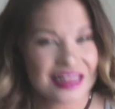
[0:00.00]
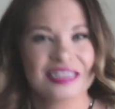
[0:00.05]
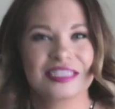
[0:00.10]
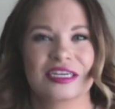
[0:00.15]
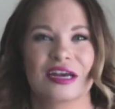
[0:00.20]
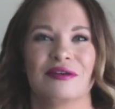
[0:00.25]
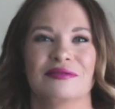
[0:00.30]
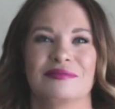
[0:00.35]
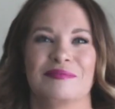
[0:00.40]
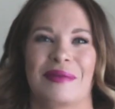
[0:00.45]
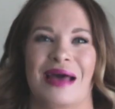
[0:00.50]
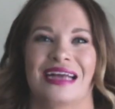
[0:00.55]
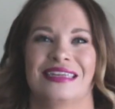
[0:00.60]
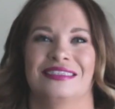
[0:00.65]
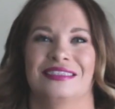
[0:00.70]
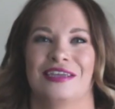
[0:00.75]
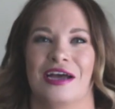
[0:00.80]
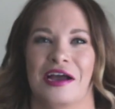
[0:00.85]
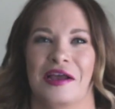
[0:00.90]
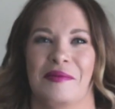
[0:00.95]
Let's go back
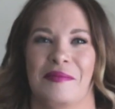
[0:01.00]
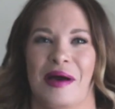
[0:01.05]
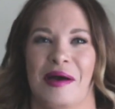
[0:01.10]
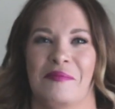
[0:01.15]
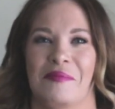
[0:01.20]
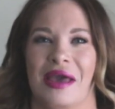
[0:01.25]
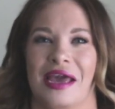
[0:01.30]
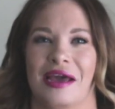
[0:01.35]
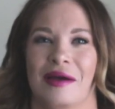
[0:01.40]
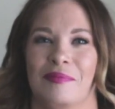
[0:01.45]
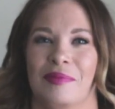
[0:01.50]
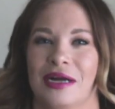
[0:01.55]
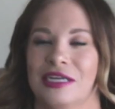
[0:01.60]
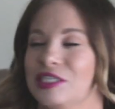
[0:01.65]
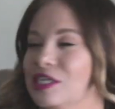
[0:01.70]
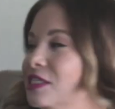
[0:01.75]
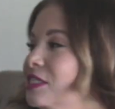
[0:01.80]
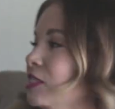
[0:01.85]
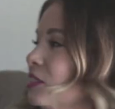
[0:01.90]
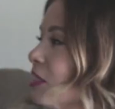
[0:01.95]
to talking about makeup
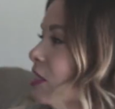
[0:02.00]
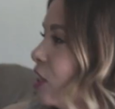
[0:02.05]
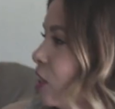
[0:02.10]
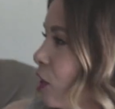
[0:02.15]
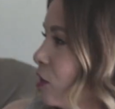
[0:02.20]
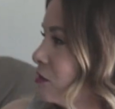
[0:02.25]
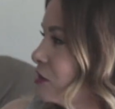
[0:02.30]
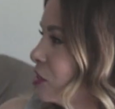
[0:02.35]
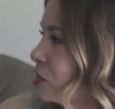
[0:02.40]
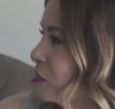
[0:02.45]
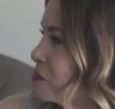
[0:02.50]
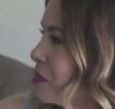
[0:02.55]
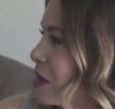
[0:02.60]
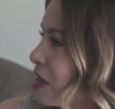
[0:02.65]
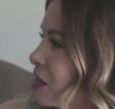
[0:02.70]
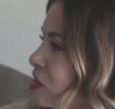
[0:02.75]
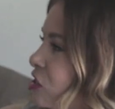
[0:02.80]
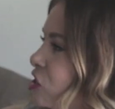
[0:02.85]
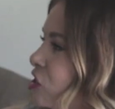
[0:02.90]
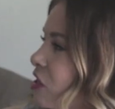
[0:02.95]
brushes. Ghost, you
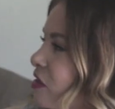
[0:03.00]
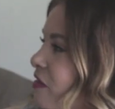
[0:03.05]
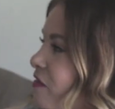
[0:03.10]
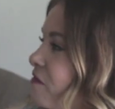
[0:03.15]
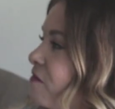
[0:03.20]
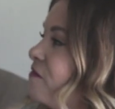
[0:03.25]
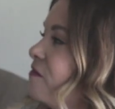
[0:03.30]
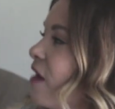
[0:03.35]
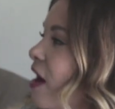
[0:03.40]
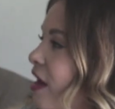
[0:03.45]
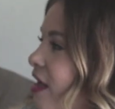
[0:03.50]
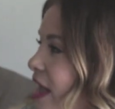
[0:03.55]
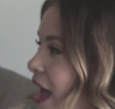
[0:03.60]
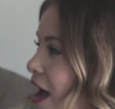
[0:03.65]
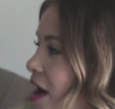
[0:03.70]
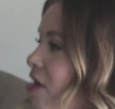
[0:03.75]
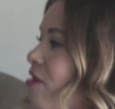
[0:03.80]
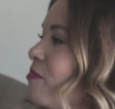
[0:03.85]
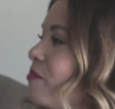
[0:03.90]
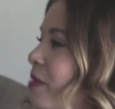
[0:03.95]
better chill the fuck
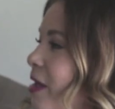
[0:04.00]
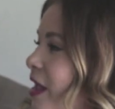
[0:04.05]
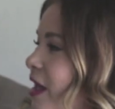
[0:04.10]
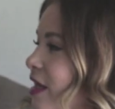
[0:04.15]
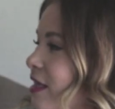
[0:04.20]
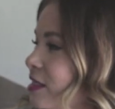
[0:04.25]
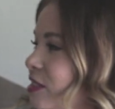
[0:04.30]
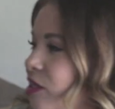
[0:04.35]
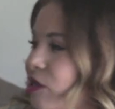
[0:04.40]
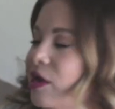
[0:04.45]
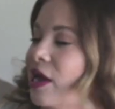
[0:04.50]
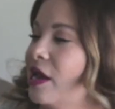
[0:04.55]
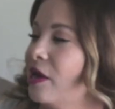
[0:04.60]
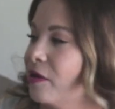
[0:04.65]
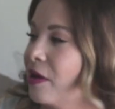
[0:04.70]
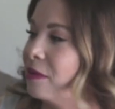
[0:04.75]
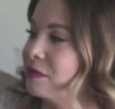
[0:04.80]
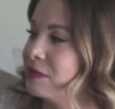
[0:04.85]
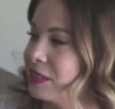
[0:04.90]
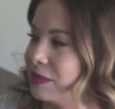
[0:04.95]
out because you're
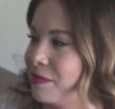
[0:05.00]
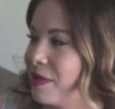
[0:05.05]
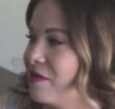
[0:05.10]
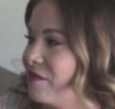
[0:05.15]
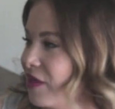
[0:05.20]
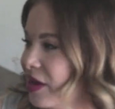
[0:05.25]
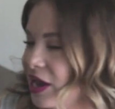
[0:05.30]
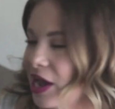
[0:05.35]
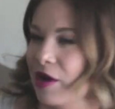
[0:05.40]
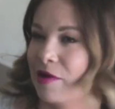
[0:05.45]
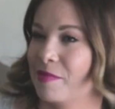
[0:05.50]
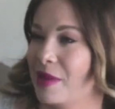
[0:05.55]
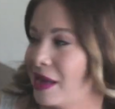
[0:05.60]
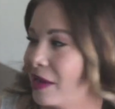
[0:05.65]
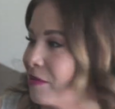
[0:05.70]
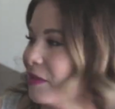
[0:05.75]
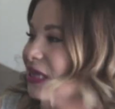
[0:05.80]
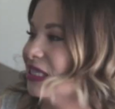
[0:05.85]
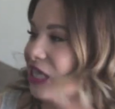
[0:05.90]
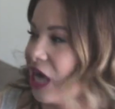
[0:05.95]
interrupting my video and
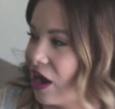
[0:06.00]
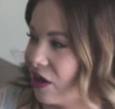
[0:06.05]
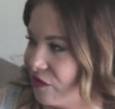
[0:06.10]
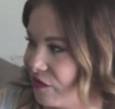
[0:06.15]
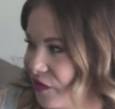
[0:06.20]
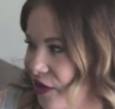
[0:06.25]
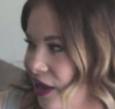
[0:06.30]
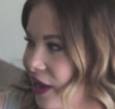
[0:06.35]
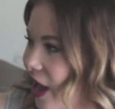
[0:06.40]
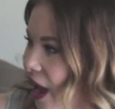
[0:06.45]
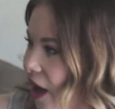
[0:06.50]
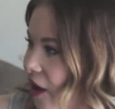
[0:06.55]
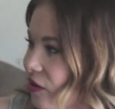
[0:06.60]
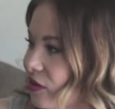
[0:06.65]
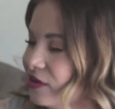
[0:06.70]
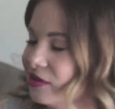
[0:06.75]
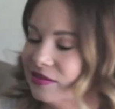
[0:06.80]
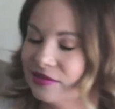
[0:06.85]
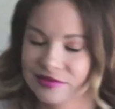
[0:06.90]
making my dog freak out.